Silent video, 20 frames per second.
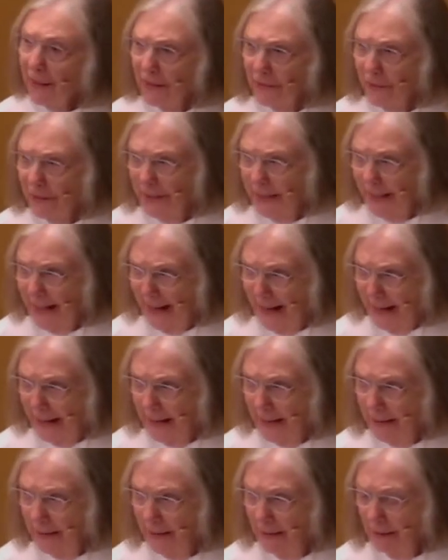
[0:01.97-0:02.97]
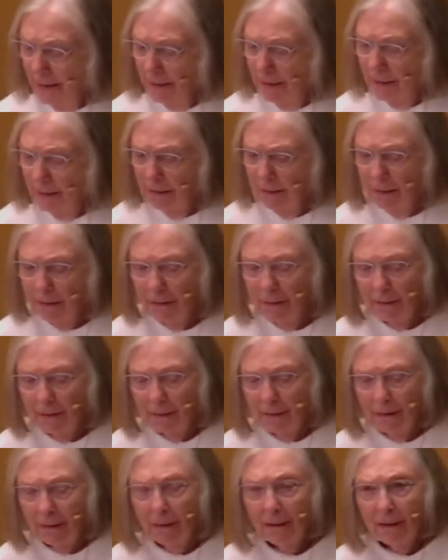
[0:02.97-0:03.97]
in the day.
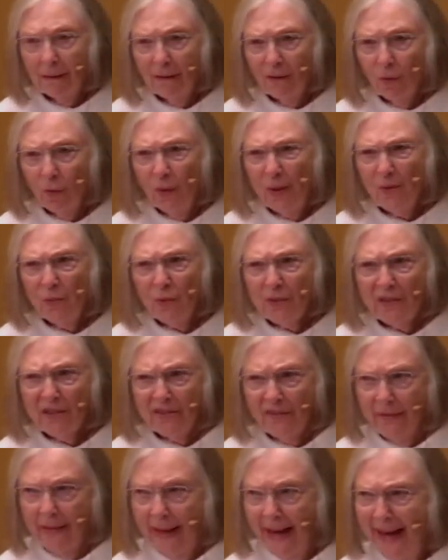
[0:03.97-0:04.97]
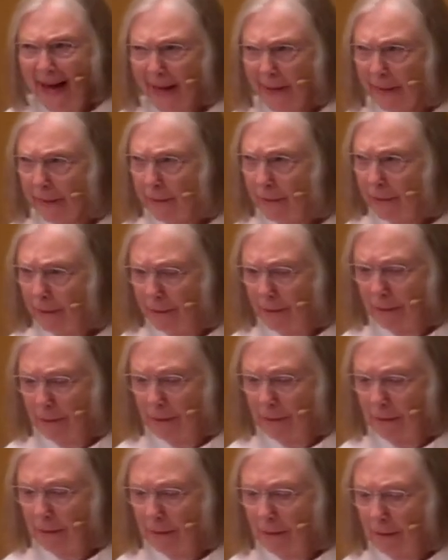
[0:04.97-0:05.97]
When was that?
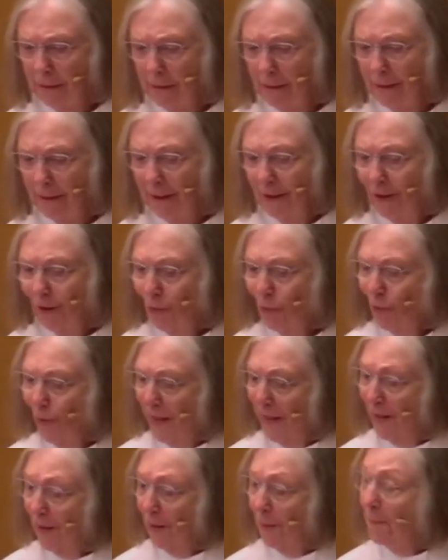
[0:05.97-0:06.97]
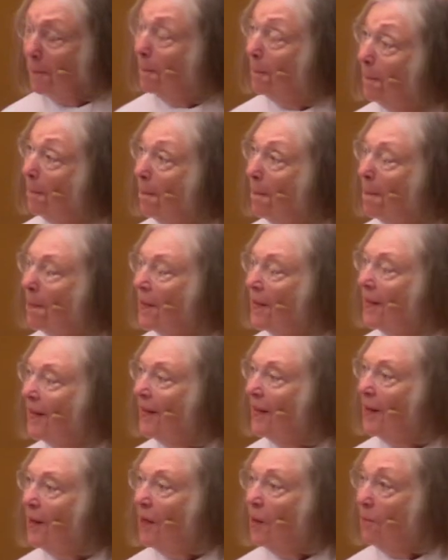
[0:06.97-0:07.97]
Well,
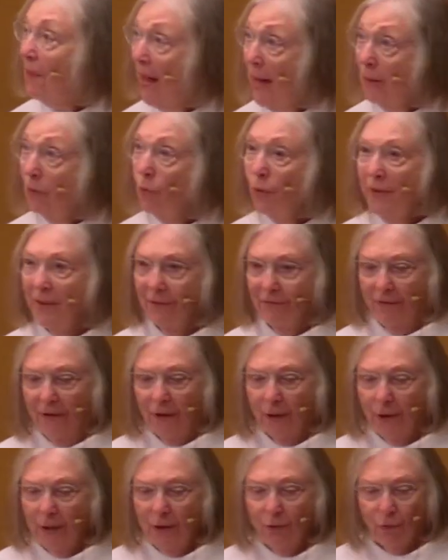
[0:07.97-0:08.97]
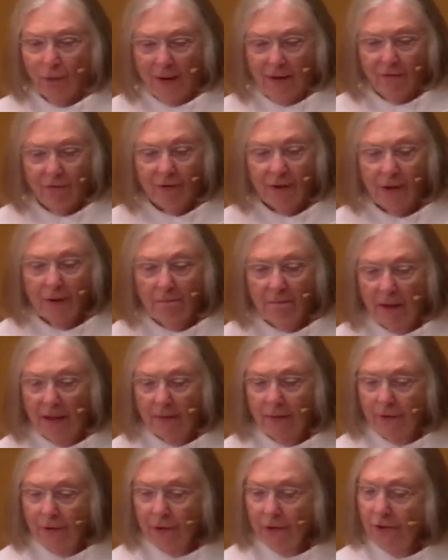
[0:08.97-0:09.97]
back when the very Reverend
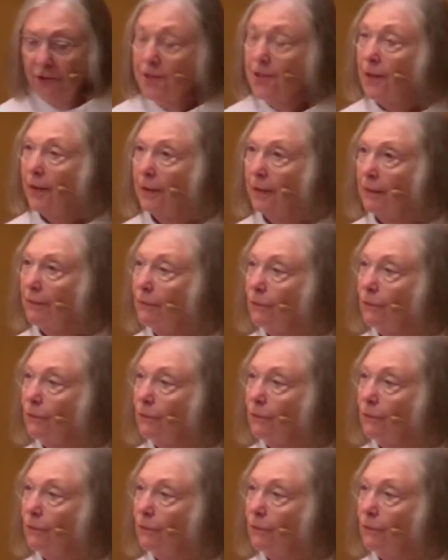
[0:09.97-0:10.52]
Bud Thurston